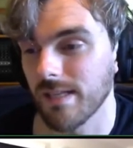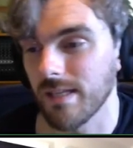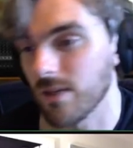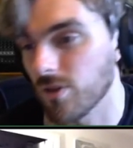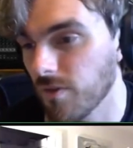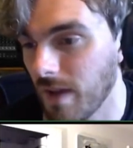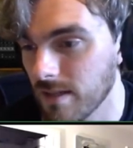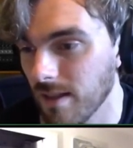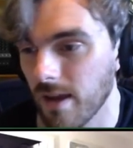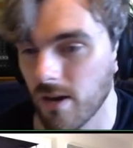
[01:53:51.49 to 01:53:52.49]
in the
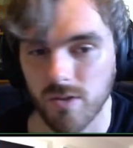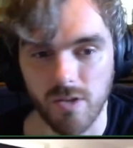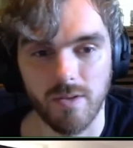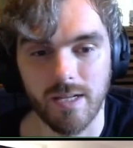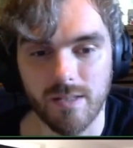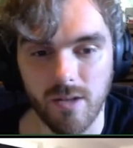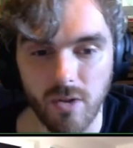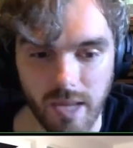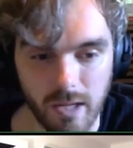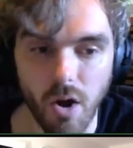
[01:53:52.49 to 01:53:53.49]
interface layer so that it's
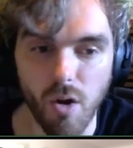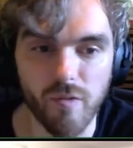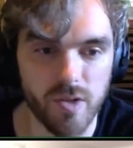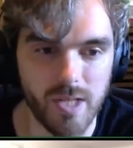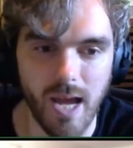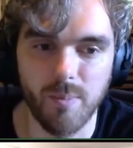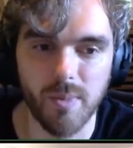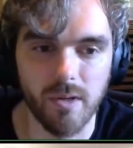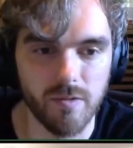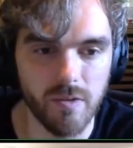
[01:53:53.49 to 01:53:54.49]
like over
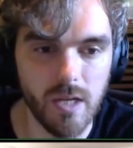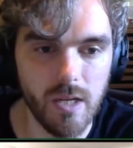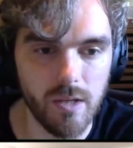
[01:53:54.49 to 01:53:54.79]
top of,